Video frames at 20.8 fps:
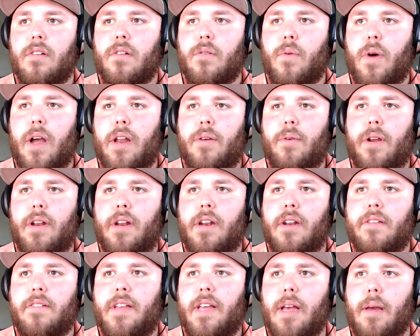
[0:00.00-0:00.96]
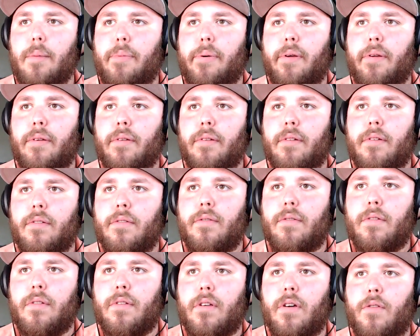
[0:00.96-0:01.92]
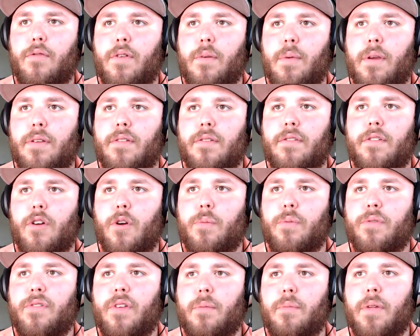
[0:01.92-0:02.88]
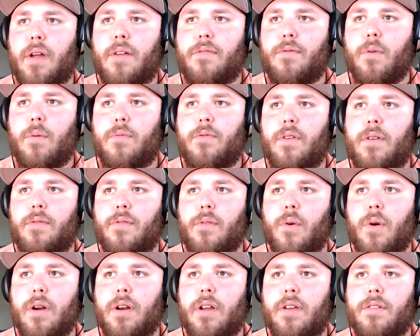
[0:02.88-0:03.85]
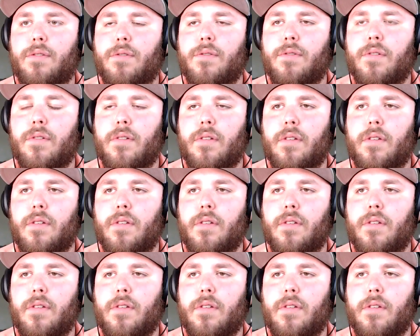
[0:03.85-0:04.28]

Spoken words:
Why do I need a tip? GoFundMe has a 0% platform fee for organizers.